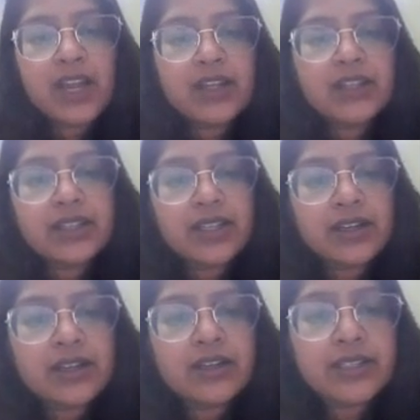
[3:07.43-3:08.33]
And
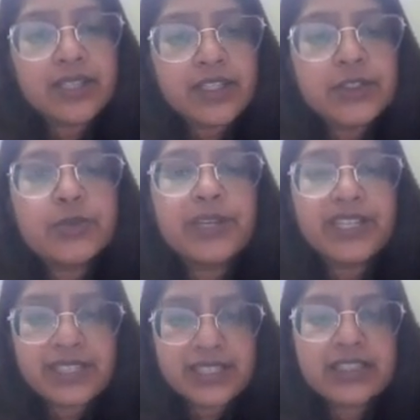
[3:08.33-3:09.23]
they need to
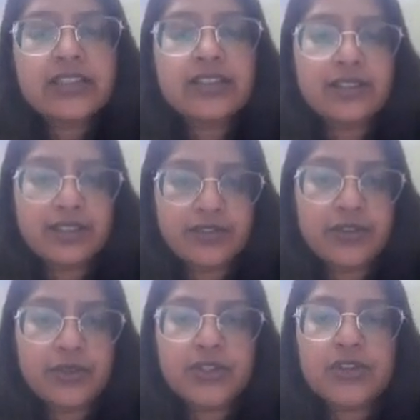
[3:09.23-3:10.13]
maintain the
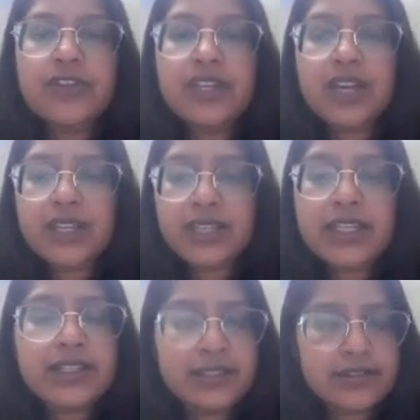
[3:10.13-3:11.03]
focus of
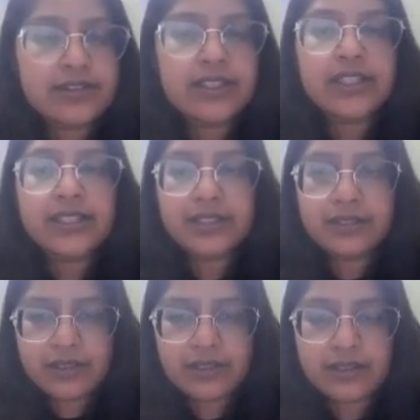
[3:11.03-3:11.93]
AIA internally.
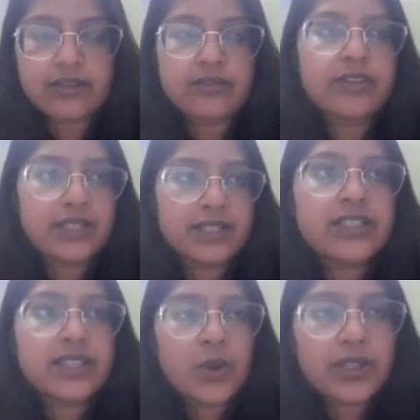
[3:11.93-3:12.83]
That
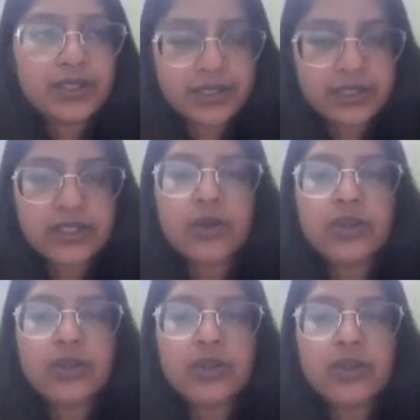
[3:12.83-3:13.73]
is, they all agree
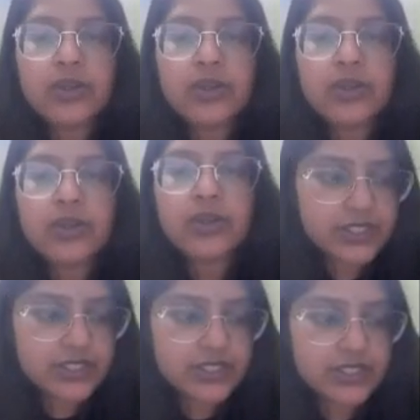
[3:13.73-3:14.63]
on the
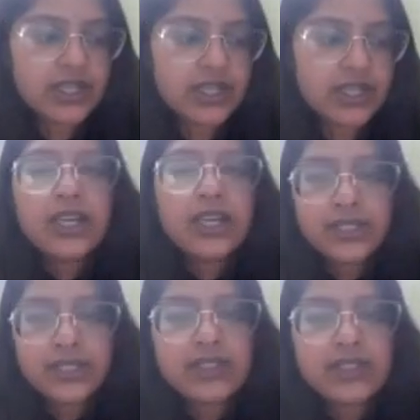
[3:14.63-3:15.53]
inherent,
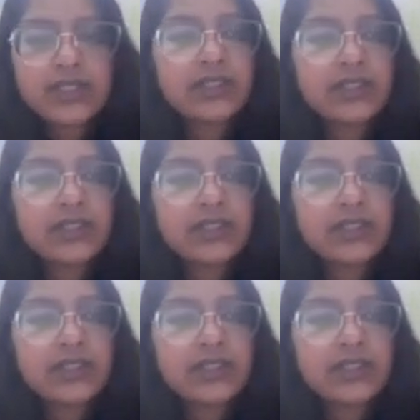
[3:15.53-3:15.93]
they